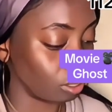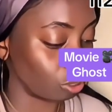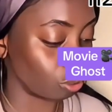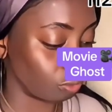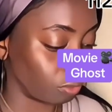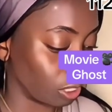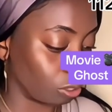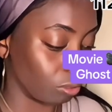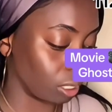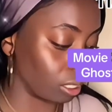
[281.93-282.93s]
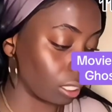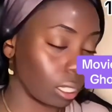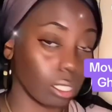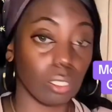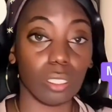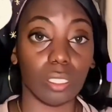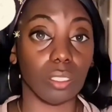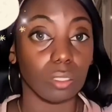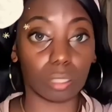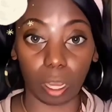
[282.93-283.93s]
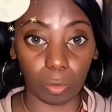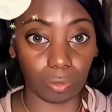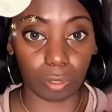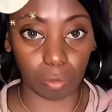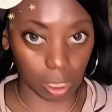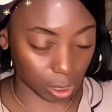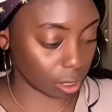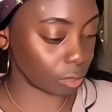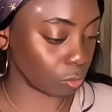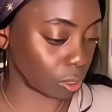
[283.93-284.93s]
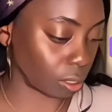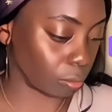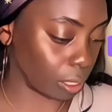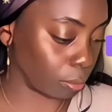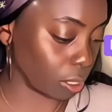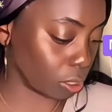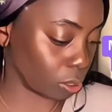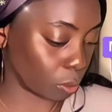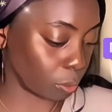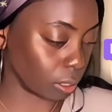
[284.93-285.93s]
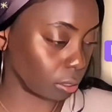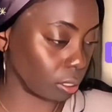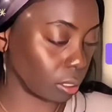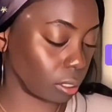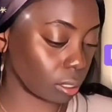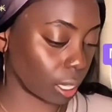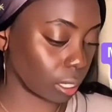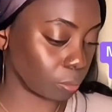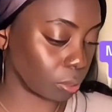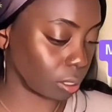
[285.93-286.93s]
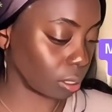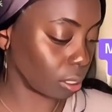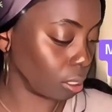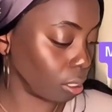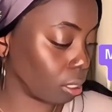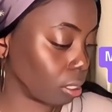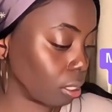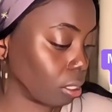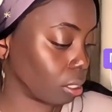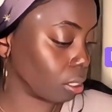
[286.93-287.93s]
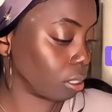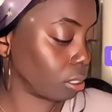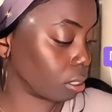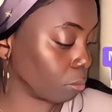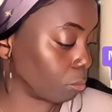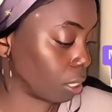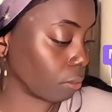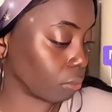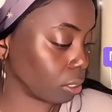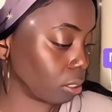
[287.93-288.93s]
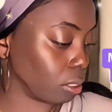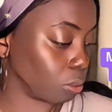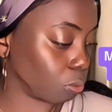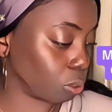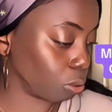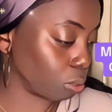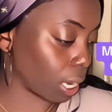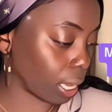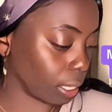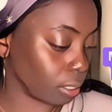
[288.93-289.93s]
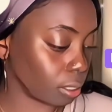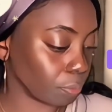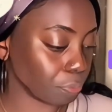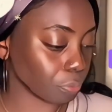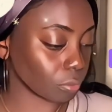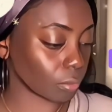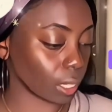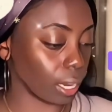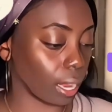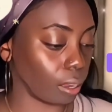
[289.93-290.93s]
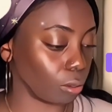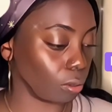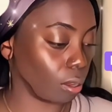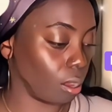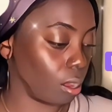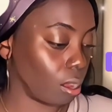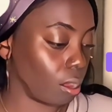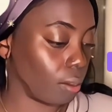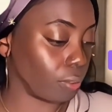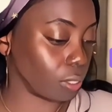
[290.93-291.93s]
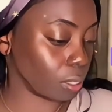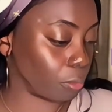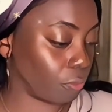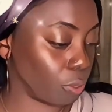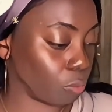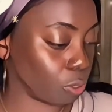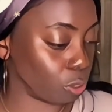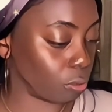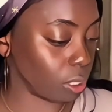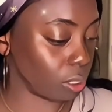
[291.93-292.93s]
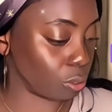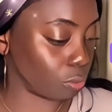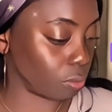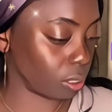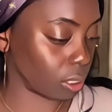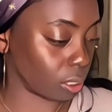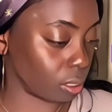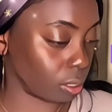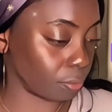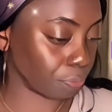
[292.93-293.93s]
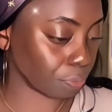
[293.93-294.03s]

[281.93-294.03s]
The truth that you need to hear is coming from me, with me being an Aquarius. That could be something that resonates with you guys. Now, for some of you, what you need to release